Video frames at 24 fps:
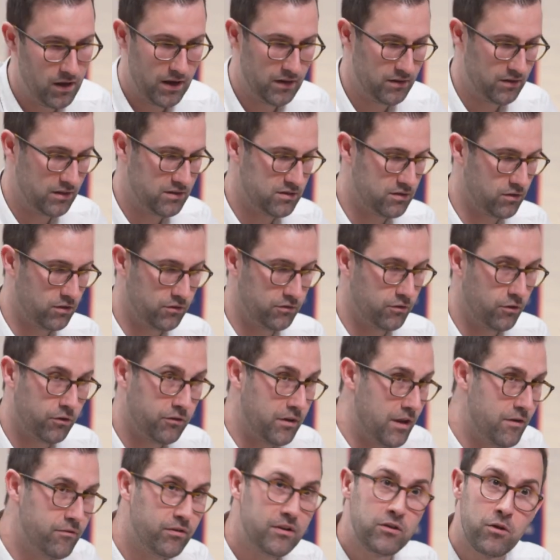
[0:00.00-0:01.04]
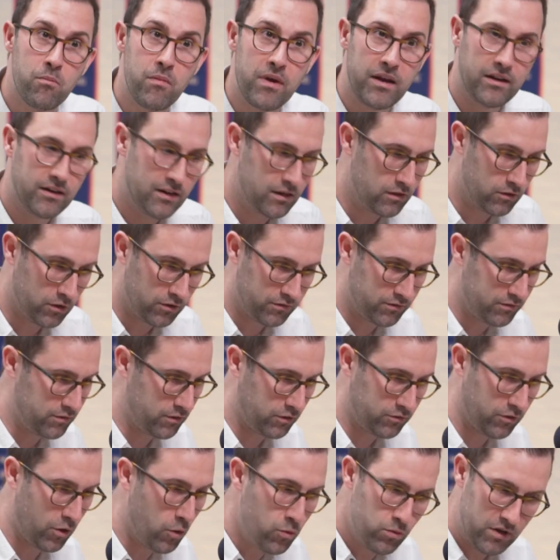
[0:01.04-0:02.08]
And it's on every domain, and
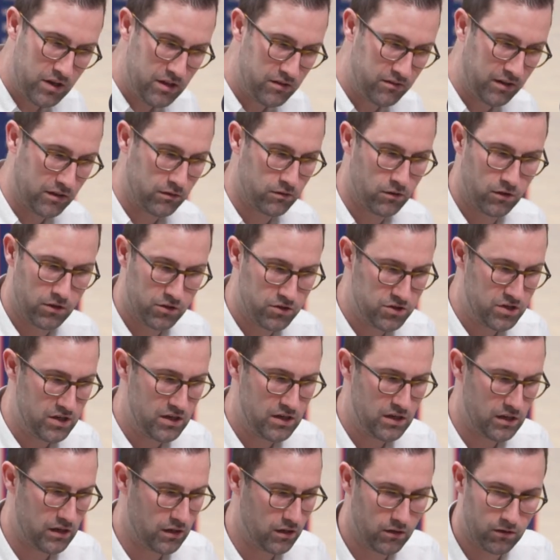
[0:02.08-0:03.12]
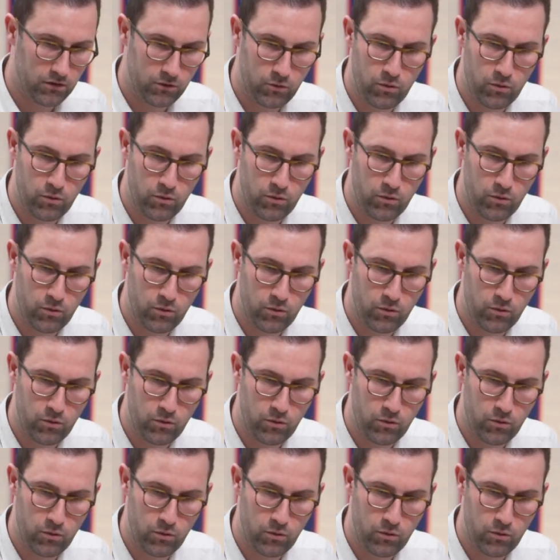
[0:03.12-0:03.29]
not only technology,